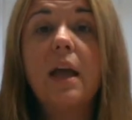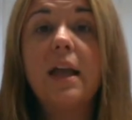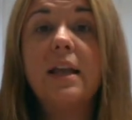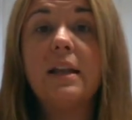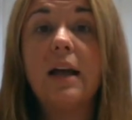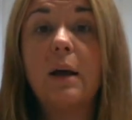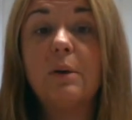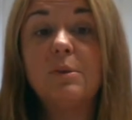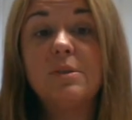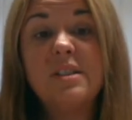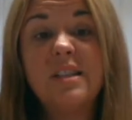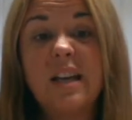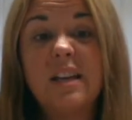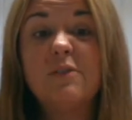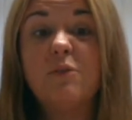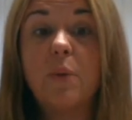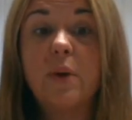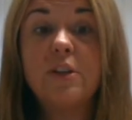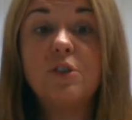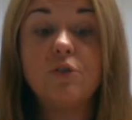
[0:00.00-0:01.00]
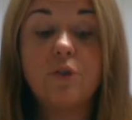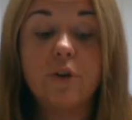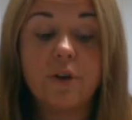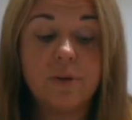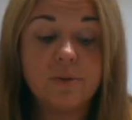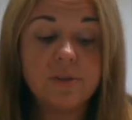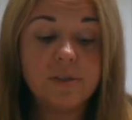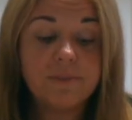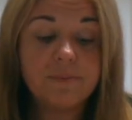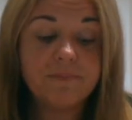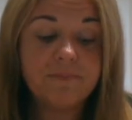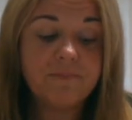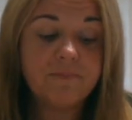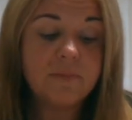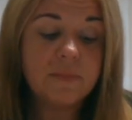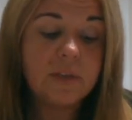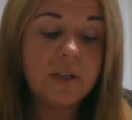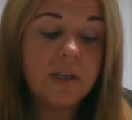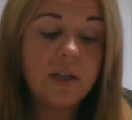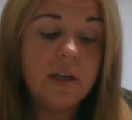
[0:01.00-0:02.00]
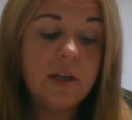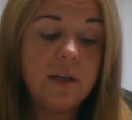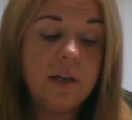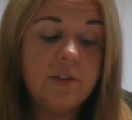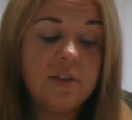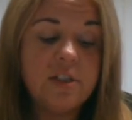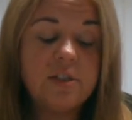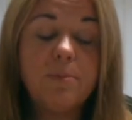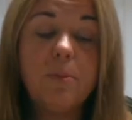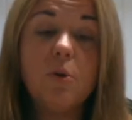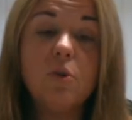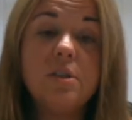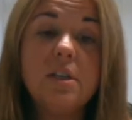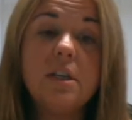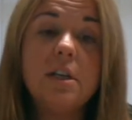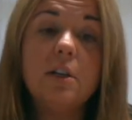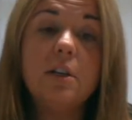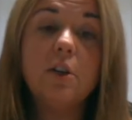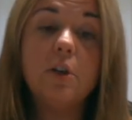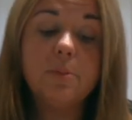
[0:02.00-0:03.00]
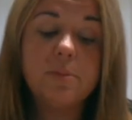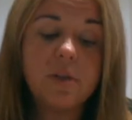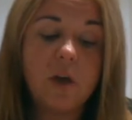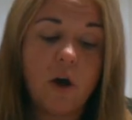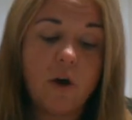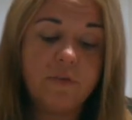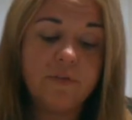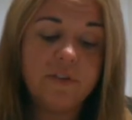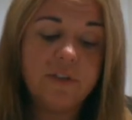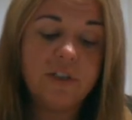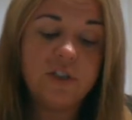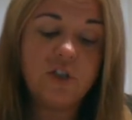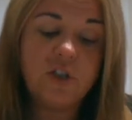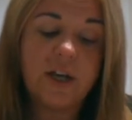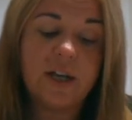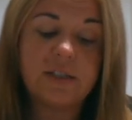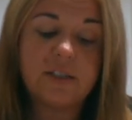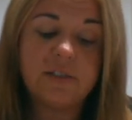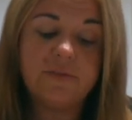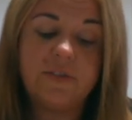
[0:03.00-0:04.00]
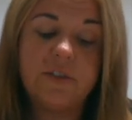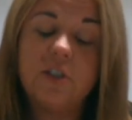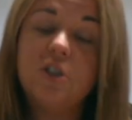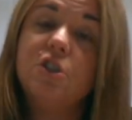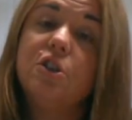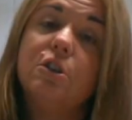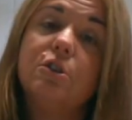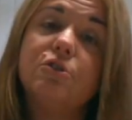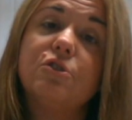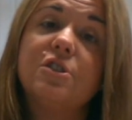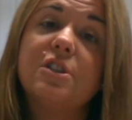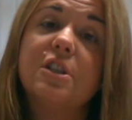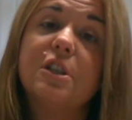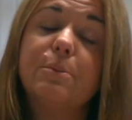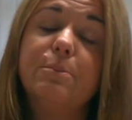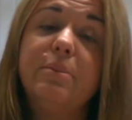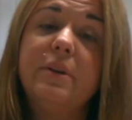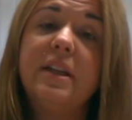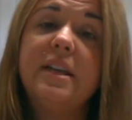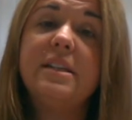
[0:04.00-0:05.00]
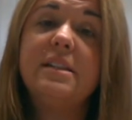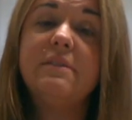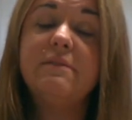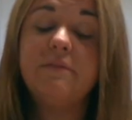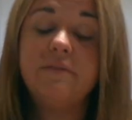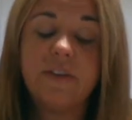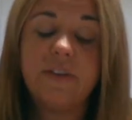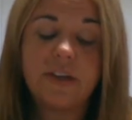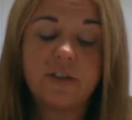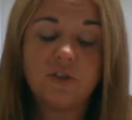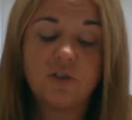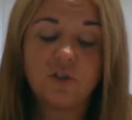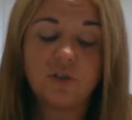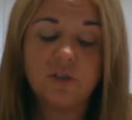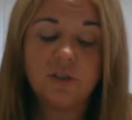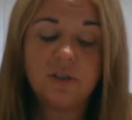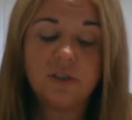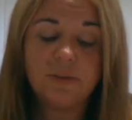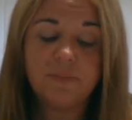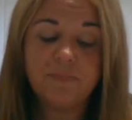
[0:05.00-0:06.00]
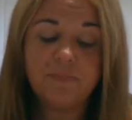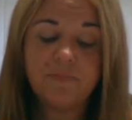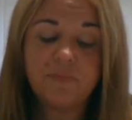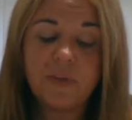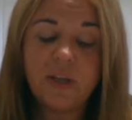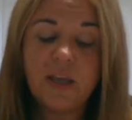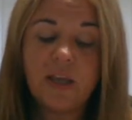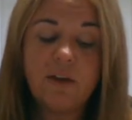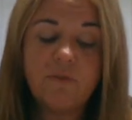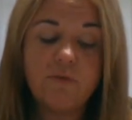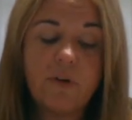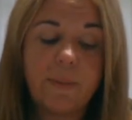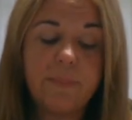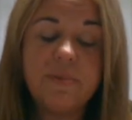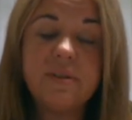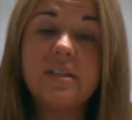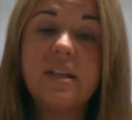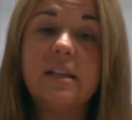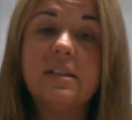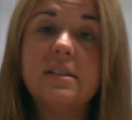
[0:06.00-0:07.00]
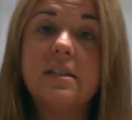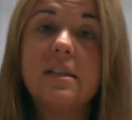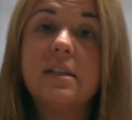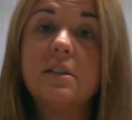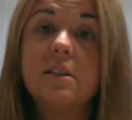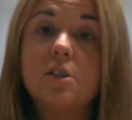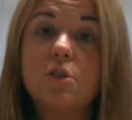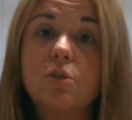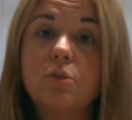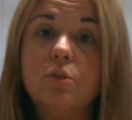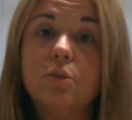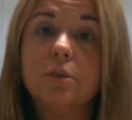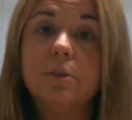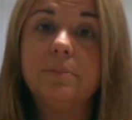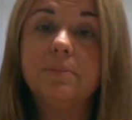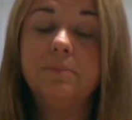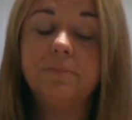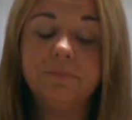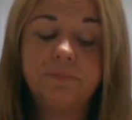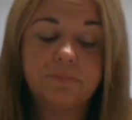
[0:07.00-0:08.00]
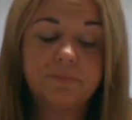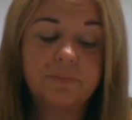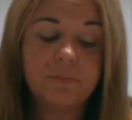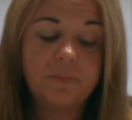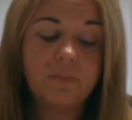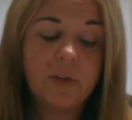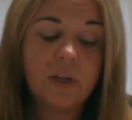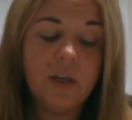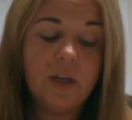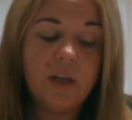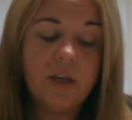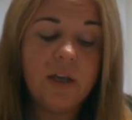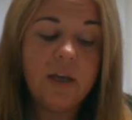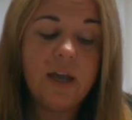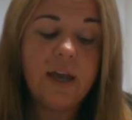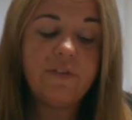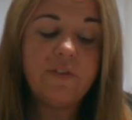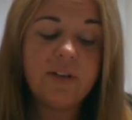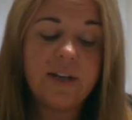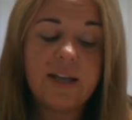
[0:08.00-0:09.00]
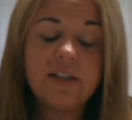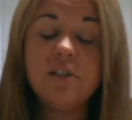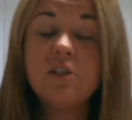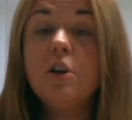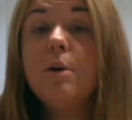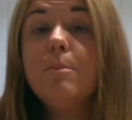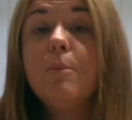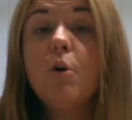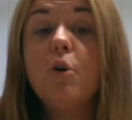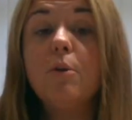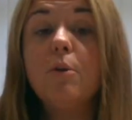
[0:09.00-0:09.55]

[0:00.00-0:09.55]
outside of Waitrose. The sporting clubs offer the chance for the children to complete in fixtures representing the school. If you'd like to know more